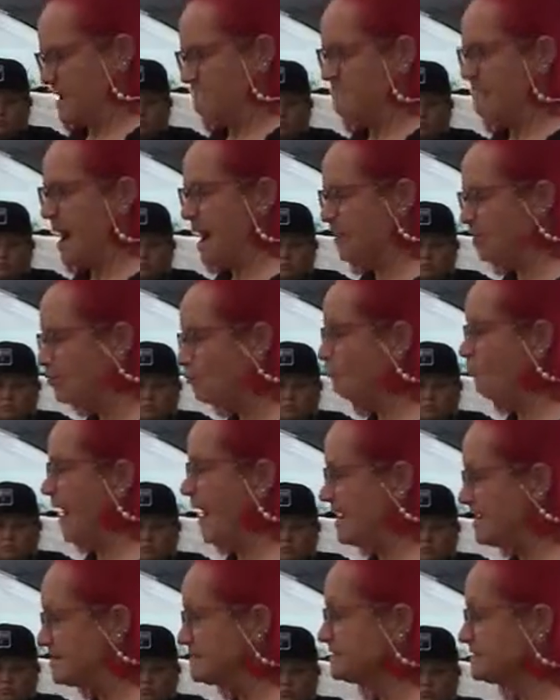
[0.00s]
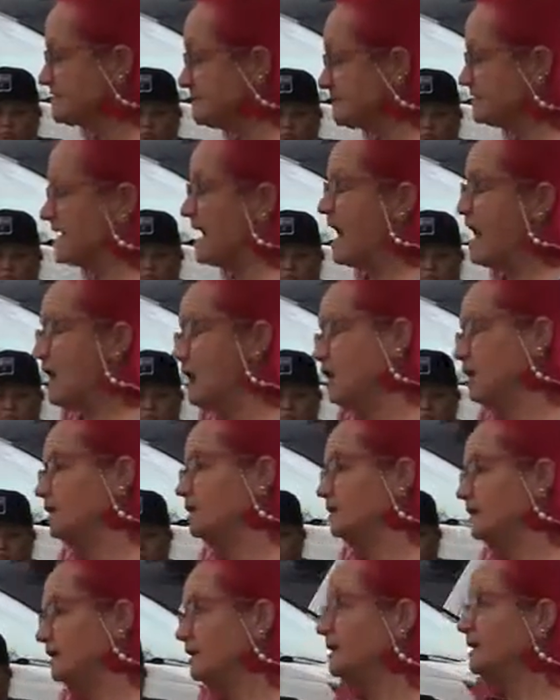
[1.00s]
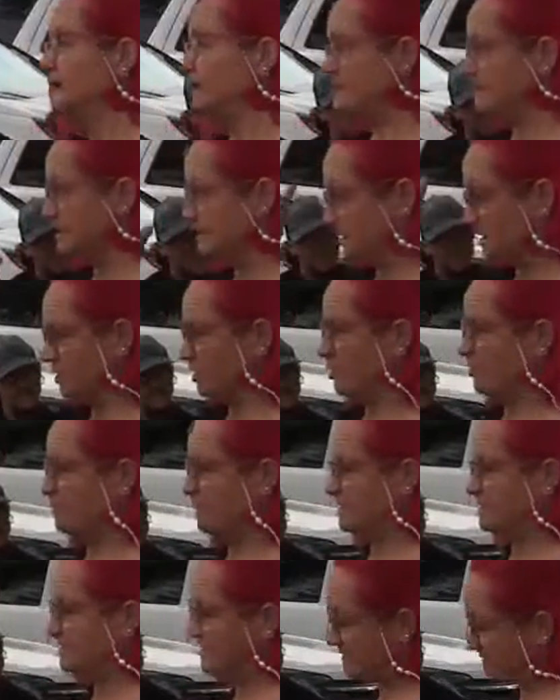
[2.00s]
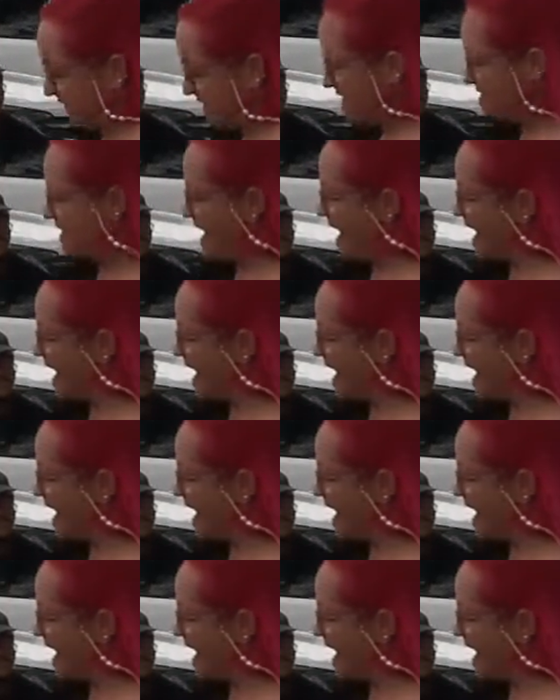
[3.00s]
And my greatest desire is that you would see